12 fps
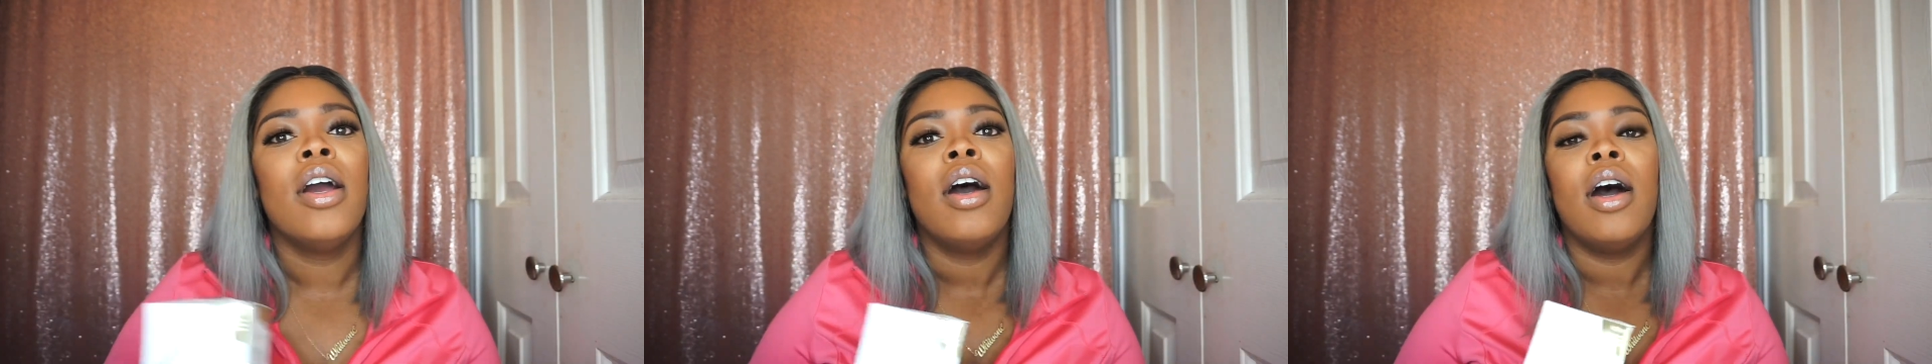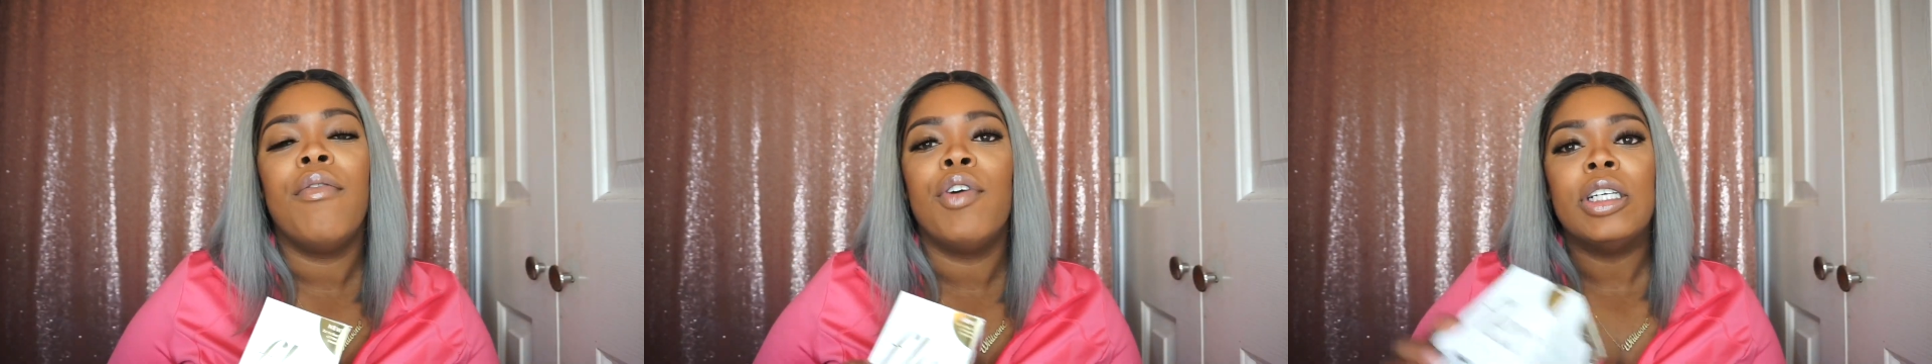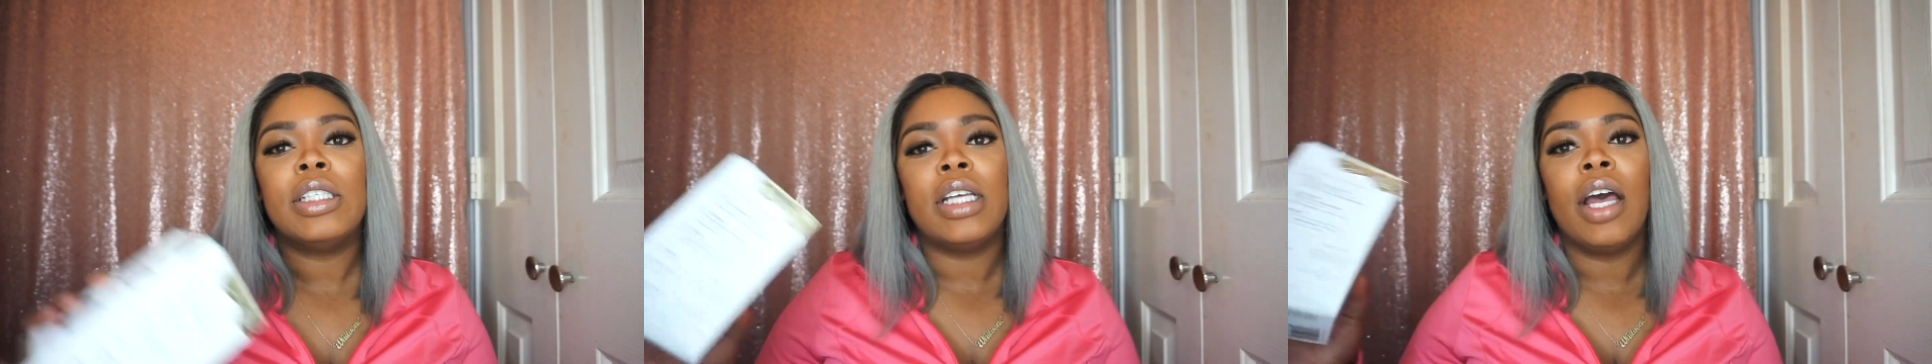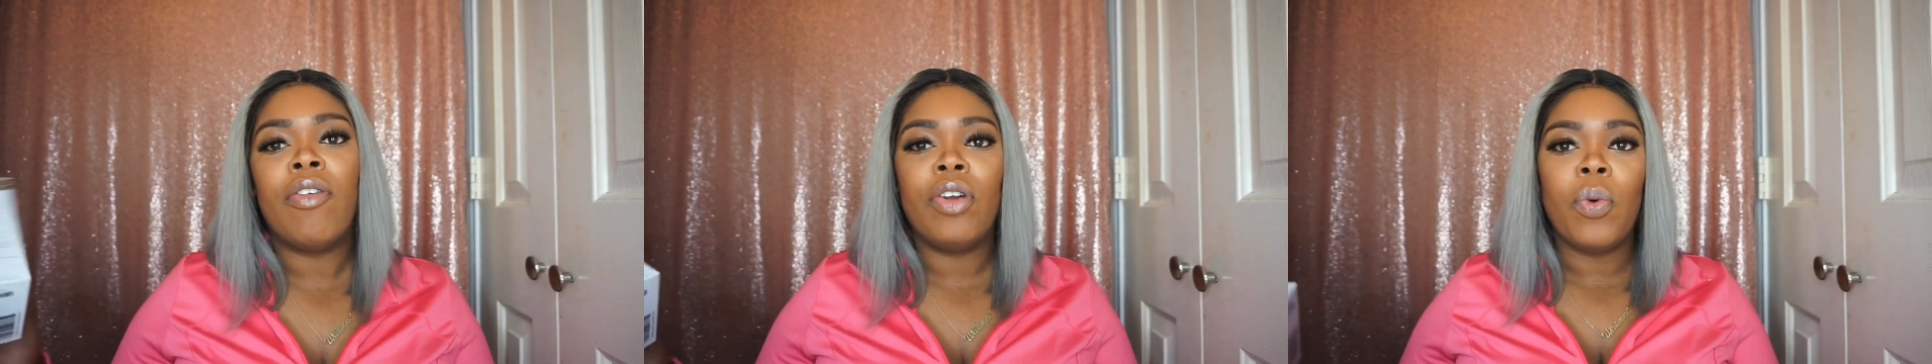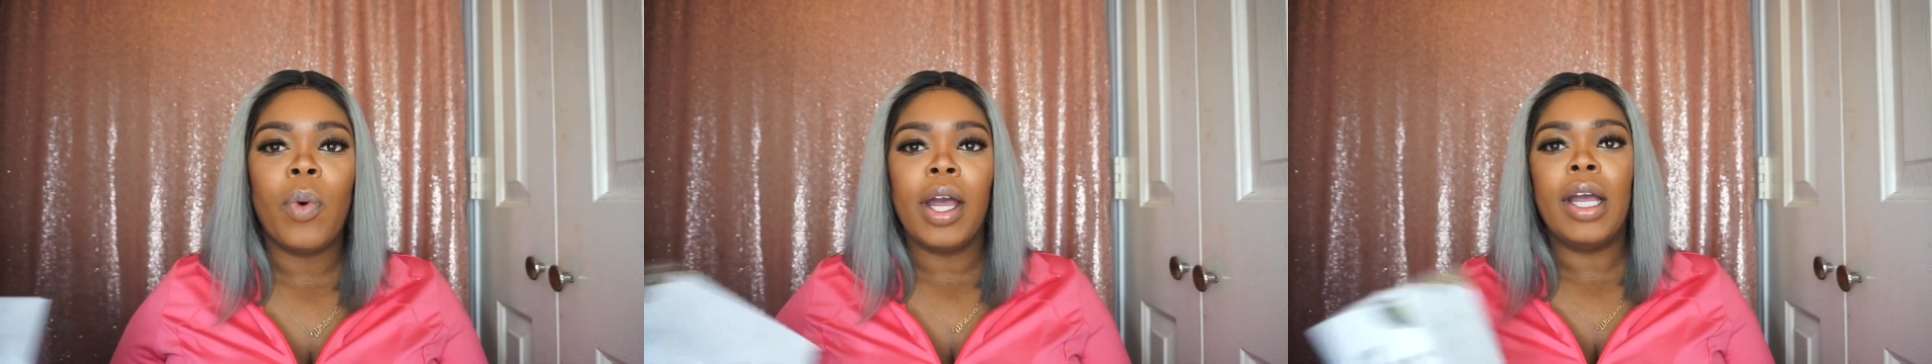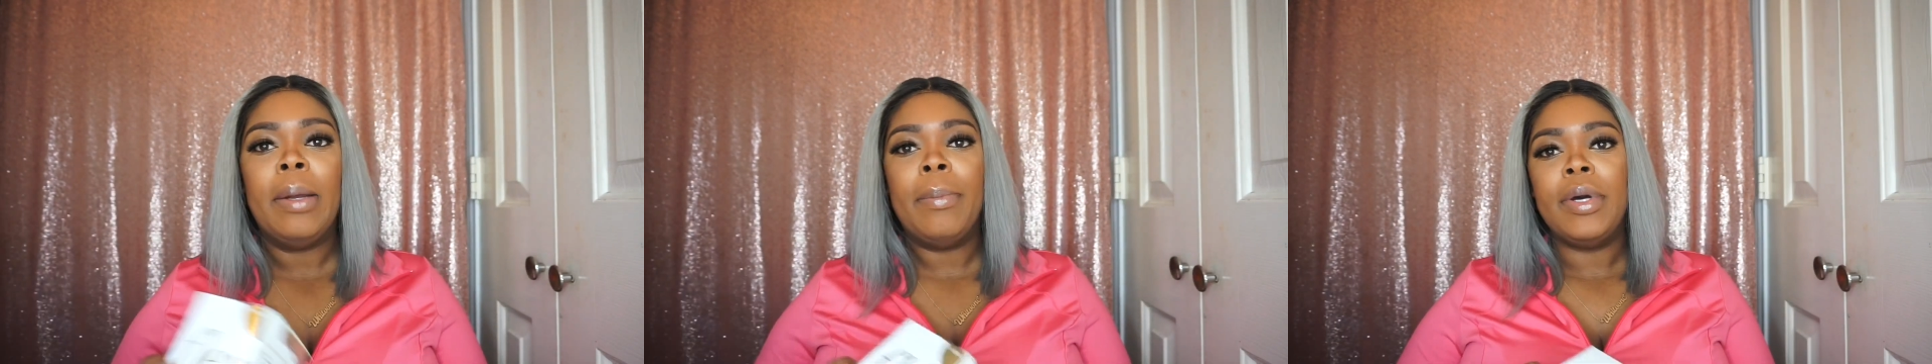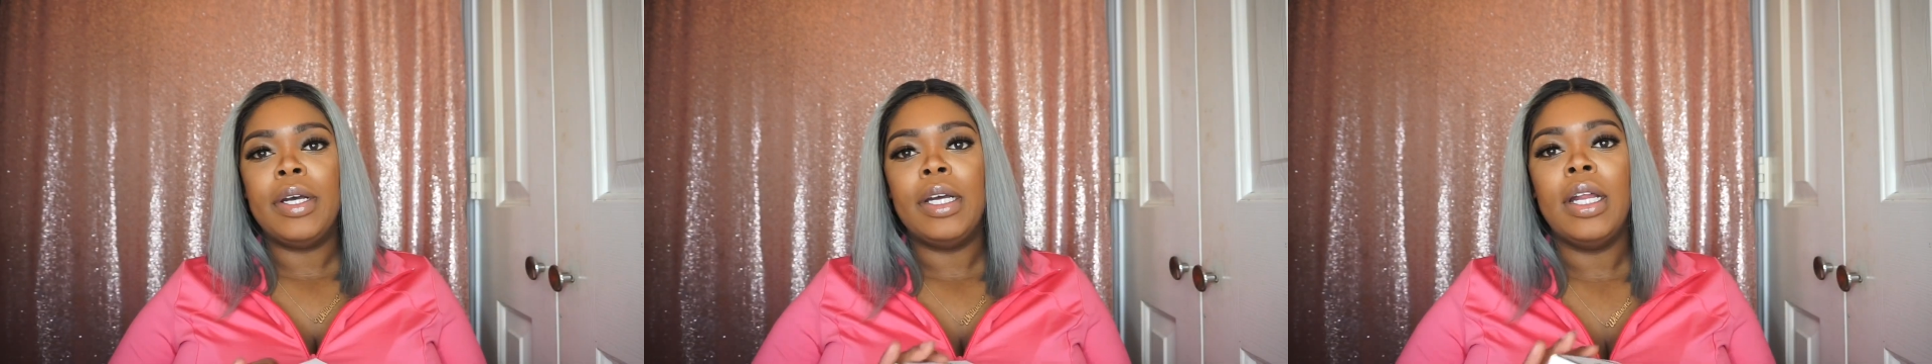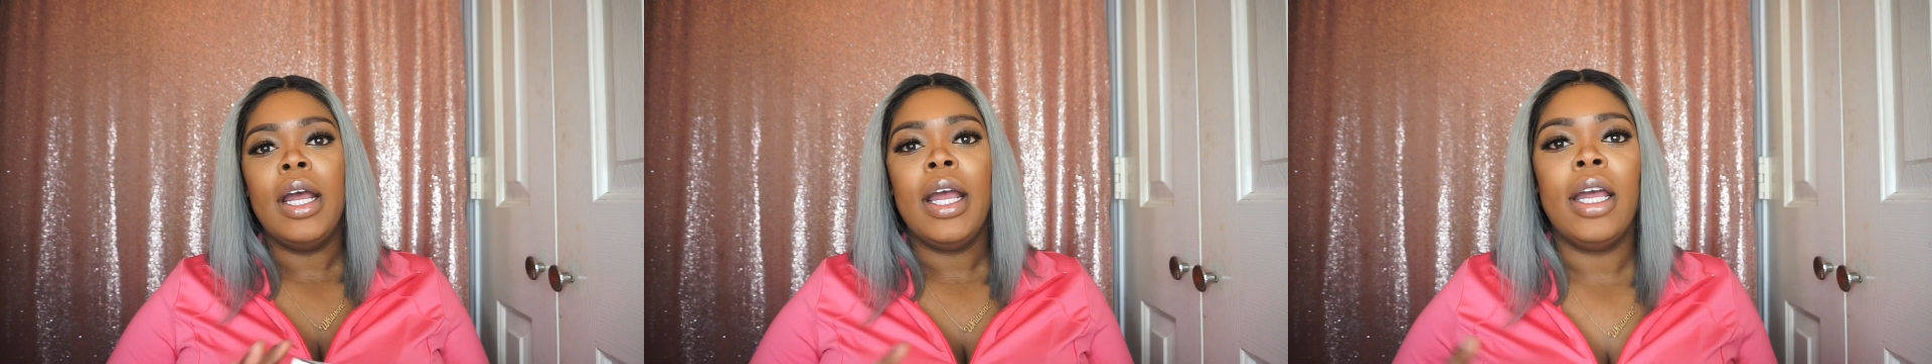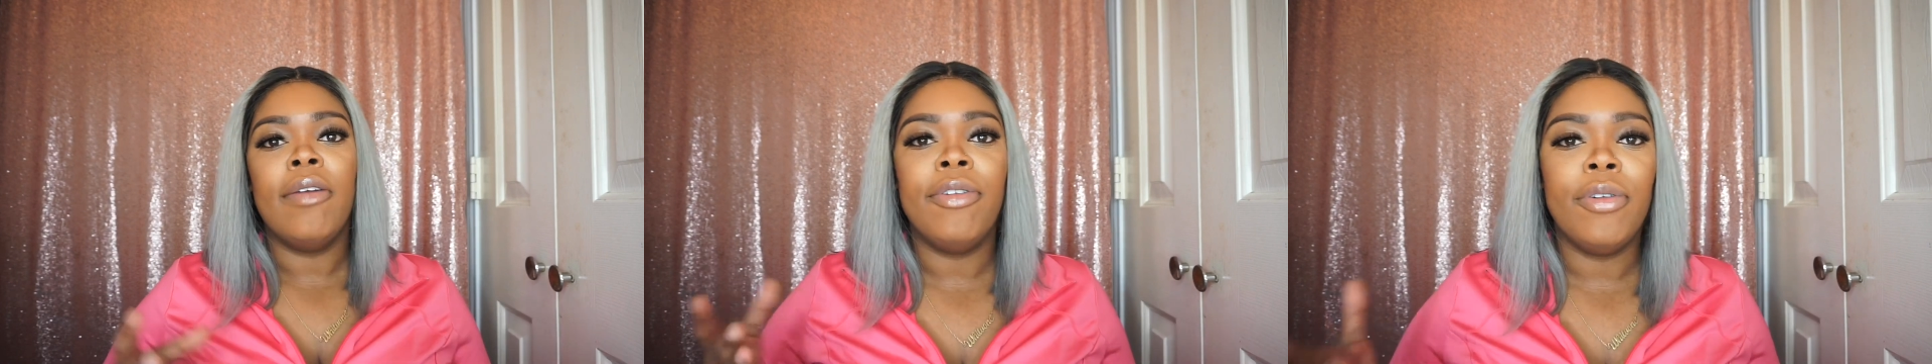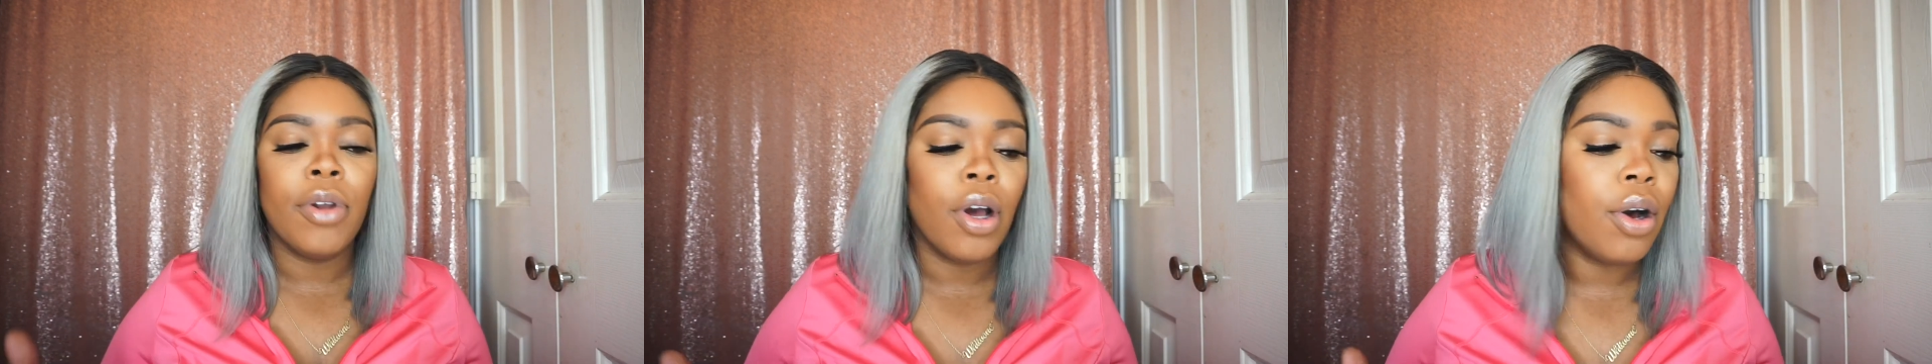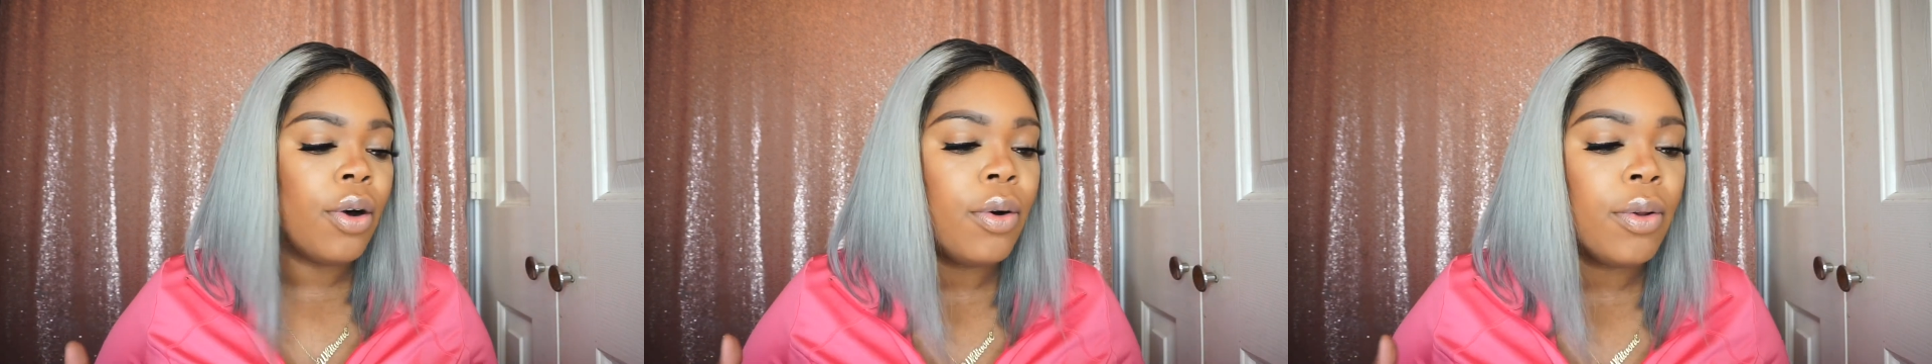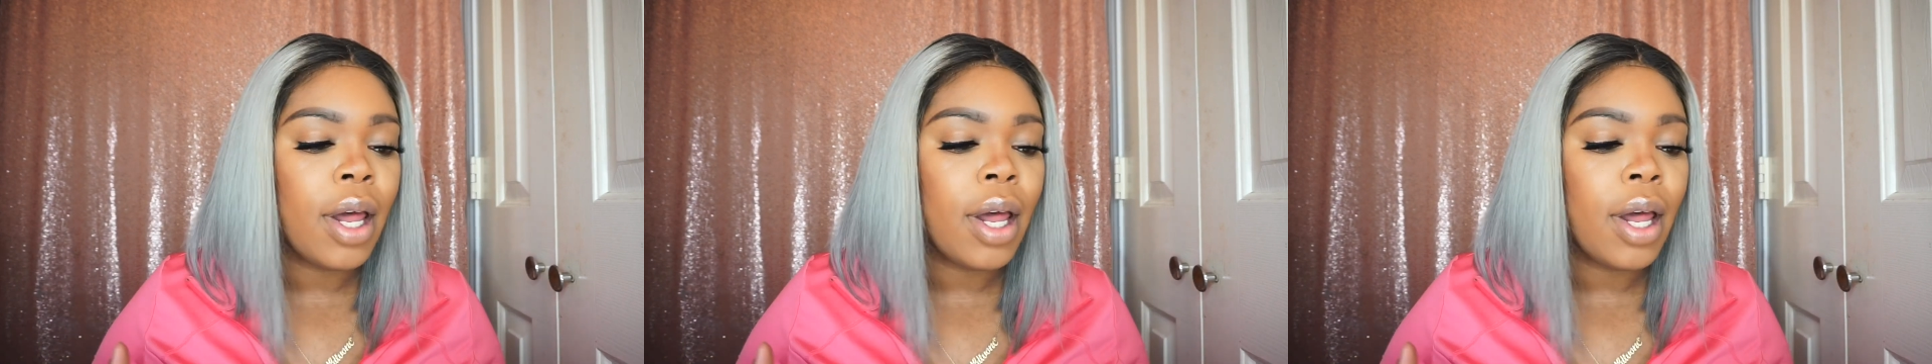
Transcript: versus having to wait. But if you know,